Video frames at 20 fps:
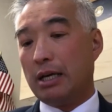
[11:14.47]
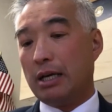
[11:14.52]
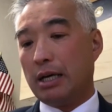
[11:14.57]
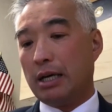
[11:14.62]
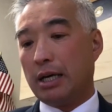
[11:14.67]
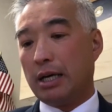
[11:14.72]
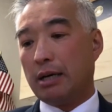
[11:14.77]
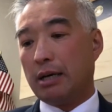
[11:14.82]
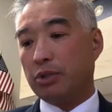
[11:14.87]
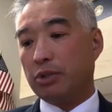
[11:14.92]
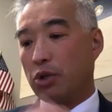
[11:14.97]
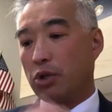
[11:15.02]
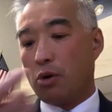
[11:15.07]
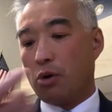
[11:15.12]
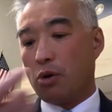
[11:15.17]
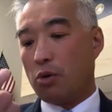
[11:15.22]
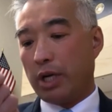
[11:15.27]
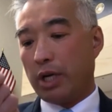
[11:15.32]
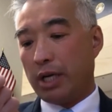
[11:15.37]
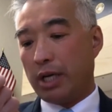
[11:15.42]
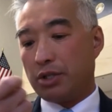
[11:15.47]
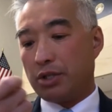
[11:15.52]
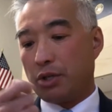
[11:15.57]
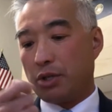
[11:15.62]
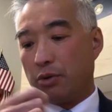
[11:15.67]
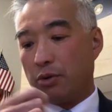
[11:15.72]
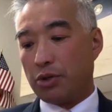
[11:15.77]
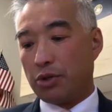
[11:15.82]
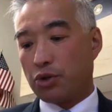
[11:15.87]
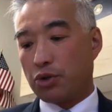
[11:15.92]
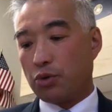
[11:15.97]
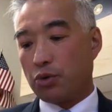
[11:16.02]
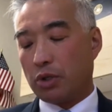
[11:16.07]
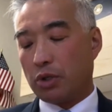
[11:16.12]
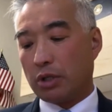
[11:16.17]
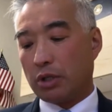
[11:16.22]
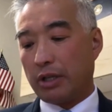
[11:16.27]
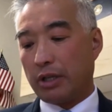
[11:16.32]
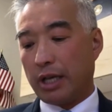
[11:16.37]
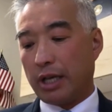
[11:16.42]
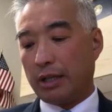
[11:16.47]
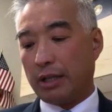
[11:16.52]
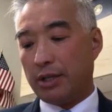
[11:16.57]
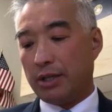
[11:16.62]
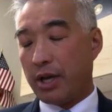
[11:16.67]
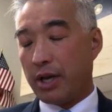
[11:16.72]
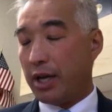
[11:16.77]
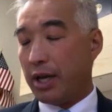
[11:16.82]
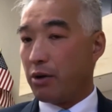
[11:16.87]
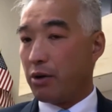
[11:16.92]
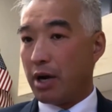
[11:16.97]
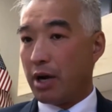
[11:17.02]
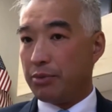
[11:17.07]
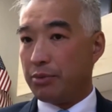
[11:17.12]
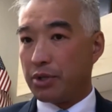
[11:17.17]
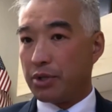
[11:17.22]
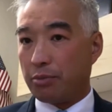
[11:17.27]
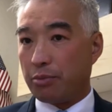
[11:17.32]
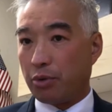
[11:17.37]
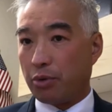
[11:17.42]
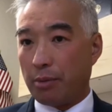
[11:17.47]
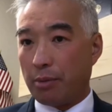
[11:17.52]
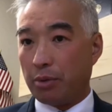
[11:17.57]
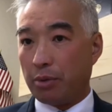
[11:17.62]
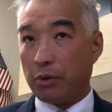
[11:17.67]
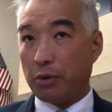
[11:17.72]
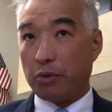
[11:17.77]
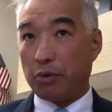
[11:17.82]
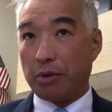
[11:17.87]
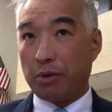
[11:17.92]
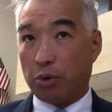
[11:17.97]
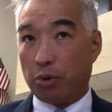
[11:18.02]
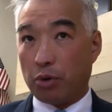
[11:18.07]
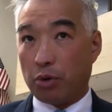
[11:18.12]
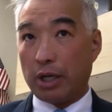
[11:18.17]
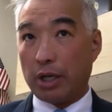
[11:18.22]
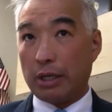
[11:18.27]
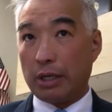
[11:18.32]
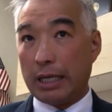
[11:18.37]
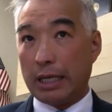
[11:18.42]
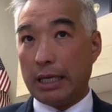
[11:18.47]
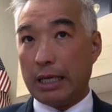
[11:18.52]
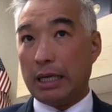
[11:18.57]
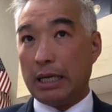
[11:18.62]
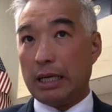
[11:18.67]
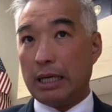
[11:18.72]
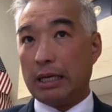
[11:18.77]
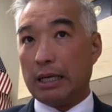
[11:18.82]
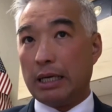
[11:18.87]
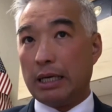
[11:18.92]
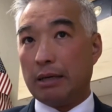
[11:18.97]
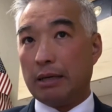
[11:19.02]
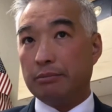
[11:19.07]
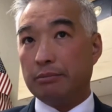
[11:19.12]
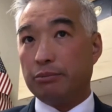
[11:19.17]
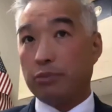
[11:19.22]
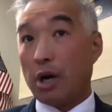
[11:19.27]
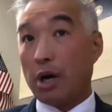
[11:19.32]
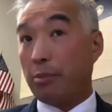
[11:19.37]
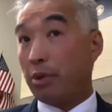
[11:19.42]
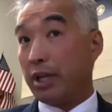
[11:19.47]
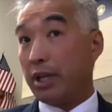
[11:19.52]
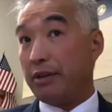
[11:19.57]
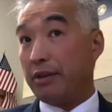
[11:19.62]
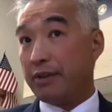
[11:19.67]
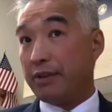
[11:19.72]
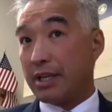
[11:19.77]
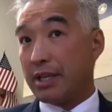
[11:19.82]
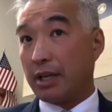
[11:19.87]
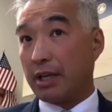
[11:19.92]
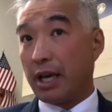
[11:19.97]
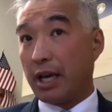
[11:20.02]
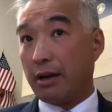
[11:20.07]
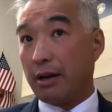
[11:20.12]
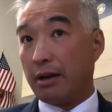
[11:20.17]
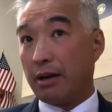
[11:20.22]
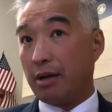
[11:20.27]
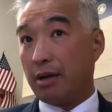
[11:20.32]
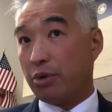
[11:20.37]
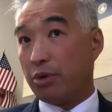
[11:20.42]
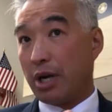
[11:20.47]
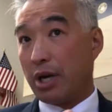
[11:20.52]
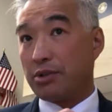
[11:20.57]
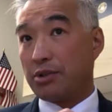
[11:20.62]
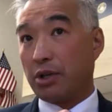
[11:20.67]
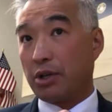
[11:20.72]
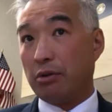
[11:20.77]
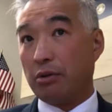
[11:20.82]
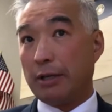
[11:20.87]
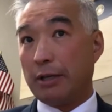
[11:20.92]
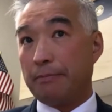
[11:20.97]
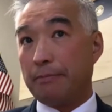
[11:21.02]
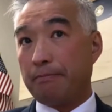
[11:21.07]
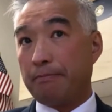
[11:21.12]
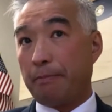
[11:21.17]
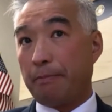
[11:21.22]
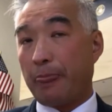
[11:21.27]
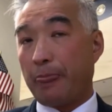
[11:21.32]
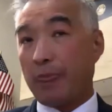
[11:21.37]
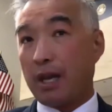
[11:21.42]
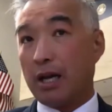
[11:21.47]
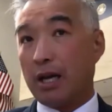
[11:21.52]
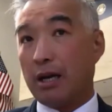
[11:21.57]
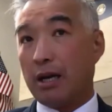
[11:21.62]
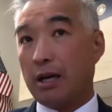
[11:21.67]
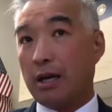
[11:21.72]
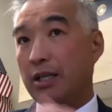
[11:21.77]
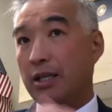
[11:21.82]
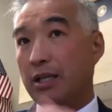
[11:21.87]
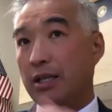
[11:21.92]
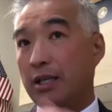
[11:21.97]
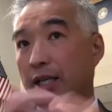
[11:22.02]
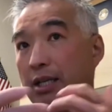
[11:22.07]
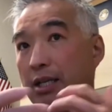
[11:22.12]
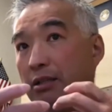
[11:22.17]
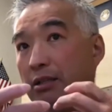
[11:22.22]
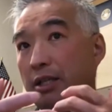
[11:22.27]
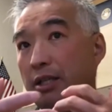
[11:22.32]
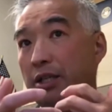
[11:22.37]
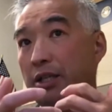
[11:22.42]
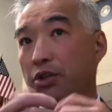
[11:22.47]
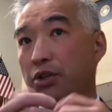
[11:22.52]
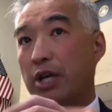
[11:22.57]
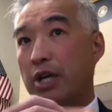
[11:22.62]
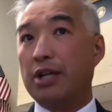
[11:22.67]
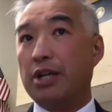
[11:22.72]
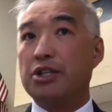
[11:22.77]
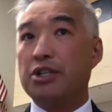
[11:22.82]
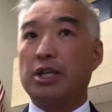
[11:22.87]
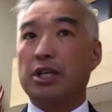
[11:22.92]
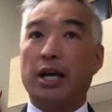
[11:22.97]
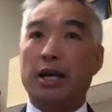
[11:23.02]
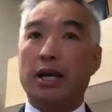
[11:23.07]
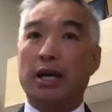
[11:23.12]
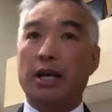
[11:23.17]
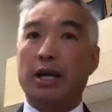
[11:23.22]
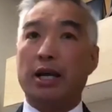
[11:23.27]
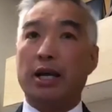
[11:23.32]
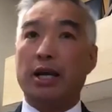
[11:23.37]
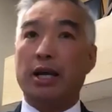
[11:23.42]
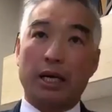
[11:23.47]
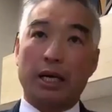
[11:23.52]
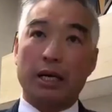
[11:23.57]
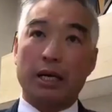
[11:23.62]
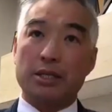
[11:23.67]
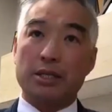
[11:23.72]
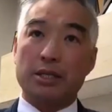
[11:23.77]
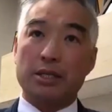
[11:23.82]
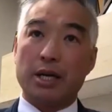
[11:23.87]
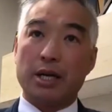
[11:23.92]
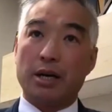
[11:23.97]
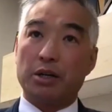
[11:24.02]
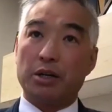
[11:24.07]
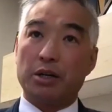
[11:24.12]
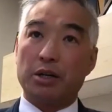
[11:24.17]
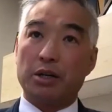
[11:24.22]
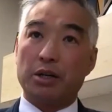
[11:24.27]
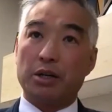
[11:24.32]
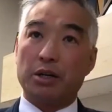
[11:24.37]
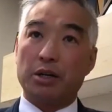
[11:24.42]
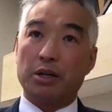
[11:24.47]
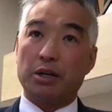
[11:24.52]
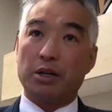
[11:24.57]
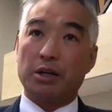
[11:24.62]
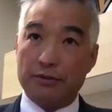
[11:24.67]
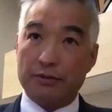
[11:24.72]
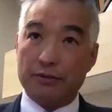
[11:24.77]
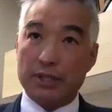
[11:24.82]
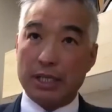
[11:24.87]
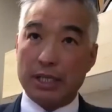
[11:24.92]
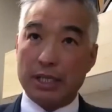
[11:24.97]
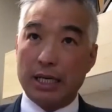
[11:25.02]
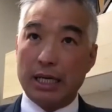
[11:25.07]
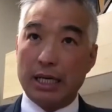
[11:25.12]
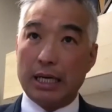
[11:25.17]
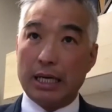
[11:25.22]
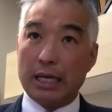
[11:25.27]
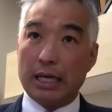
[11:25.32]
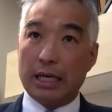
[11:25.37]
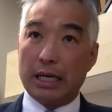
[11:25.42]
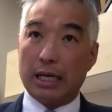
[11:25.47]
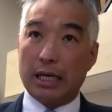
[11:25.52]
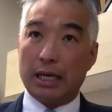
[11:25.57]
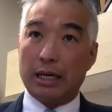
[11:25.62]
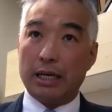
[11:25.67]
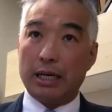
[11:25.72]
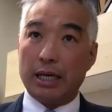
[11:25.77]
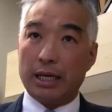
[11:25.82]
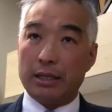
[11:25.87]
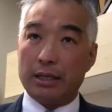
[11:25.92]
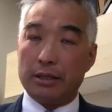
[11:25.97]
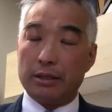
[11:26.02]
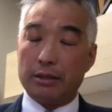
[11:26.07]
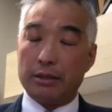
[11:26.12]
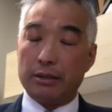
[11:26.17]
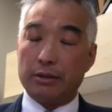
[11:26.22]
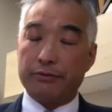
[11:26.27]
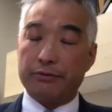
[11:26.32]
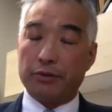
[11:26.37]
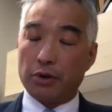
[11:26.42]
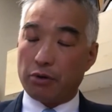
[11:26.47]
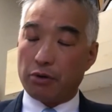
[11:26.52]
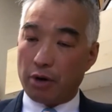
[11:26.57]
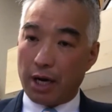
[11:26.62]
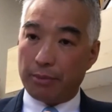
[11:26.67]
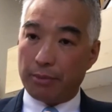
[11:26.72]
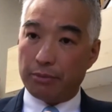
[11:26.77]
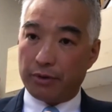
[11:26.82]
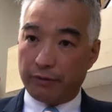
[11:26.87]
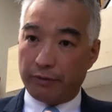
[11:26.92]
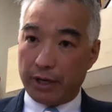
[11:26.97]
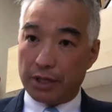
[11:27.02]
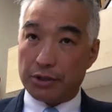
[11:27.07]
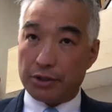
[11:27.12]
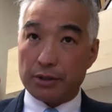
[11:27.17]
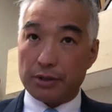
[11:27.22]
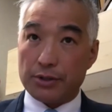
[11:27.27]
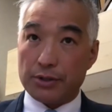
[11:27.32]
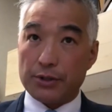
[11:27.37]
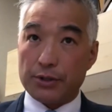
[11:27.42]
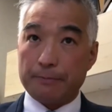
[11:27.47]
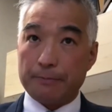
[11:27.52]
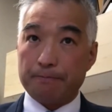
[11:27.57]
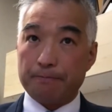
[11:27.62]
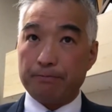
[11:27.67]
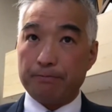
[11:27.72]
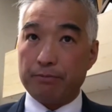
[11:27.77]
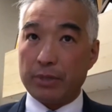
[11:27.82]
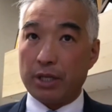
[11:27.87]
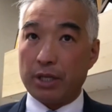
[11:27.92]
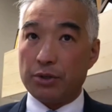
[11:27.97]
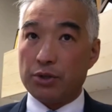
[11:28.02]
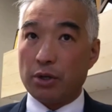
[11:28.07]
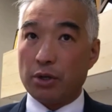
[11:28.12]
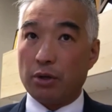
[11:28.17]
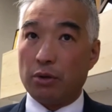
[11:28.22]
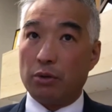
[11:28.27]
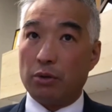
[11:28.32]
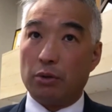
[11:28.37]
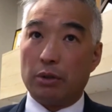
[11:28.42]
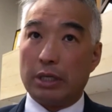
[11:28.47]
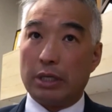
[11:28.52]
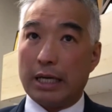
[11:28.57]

The goal is to ensure that these hate crimes are properly reported, properly investigated and prosecuted, and to continue to educate our public as to how to protect themselves and for crime preventions. And so